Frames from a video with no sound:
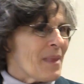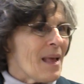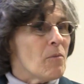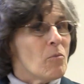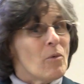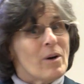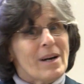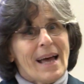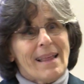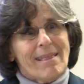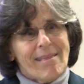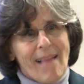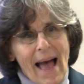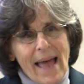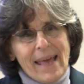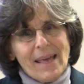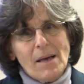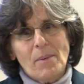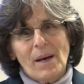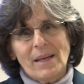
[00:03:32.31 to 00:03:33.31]
And what I
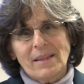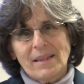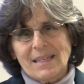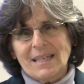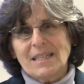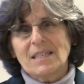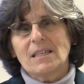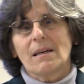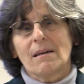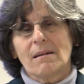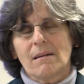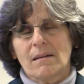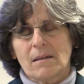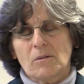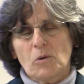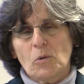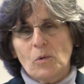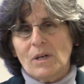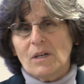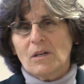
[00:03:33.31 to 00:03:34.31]
like about this
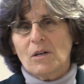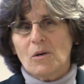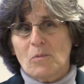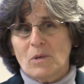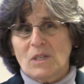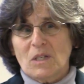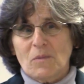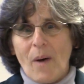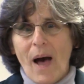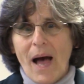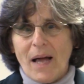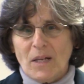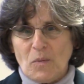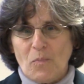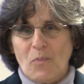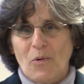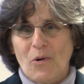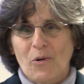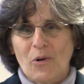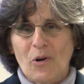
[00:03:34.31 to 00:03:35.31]
critical response
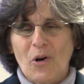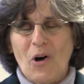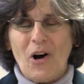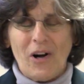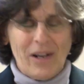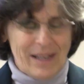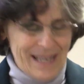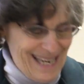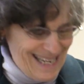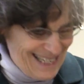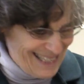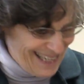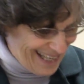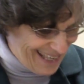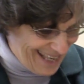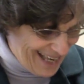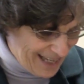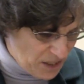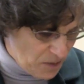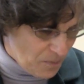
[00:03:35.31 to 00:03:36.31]
protocol is
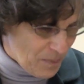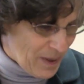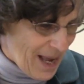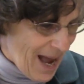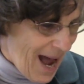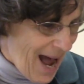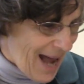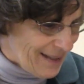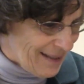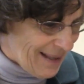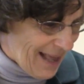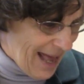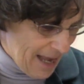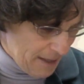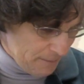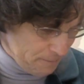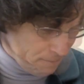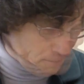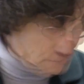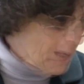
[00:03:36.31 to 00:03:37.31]
it gets beyond
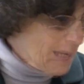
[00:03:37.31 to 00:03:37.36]
that.